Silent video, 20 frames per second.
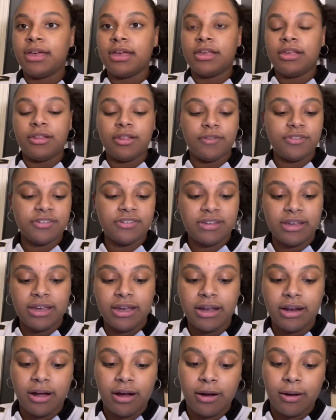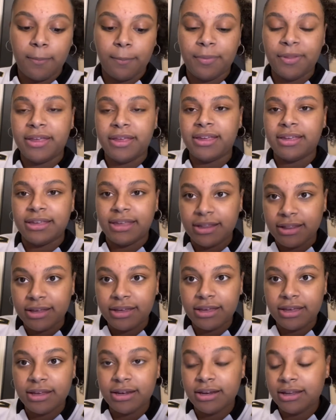you love to see it. Blake
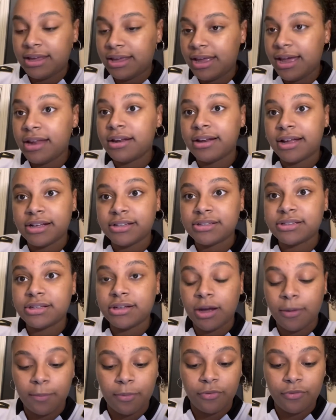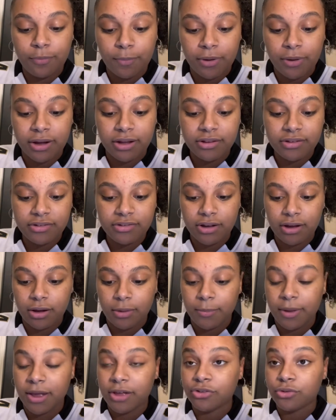Gillikin, he had a nice couple of punts
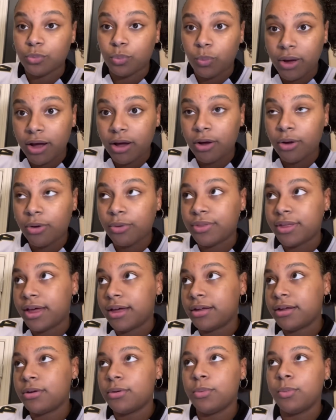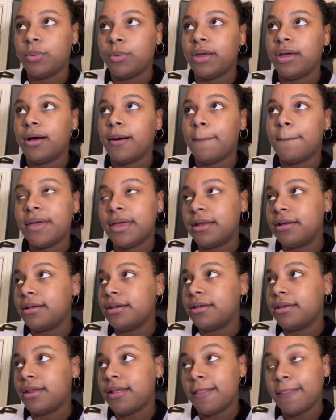as well that we
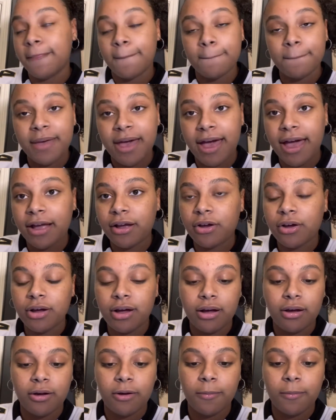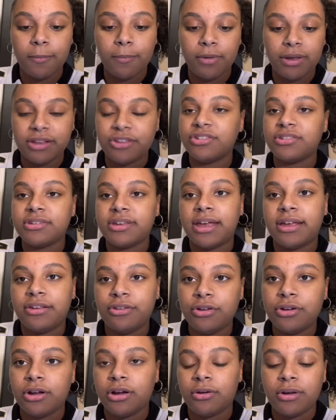pinned them back, and just,
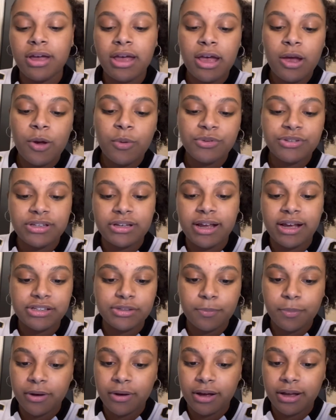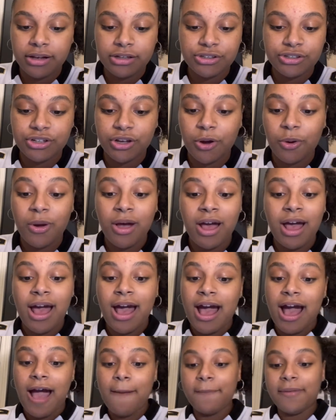it was a nice punt. So,
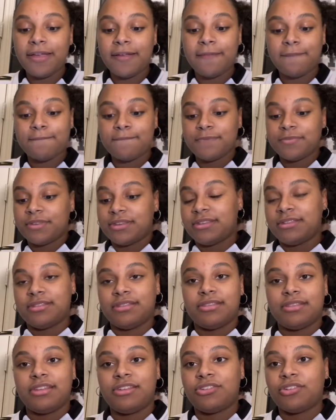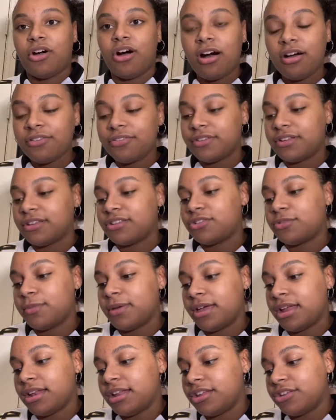I mean, this offense,
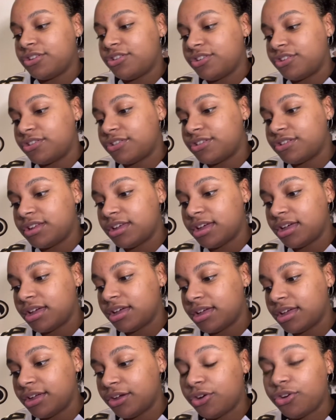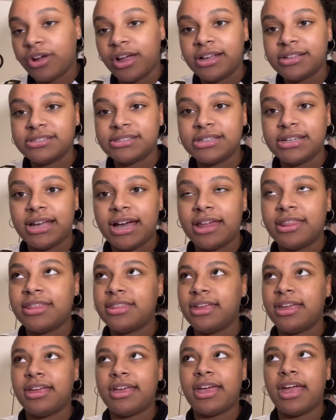man, it's just crazy. I
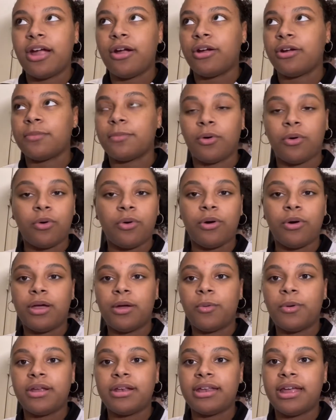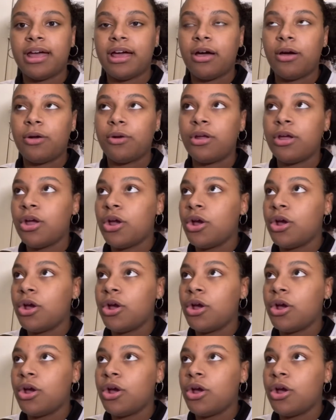think Eric McCoy went down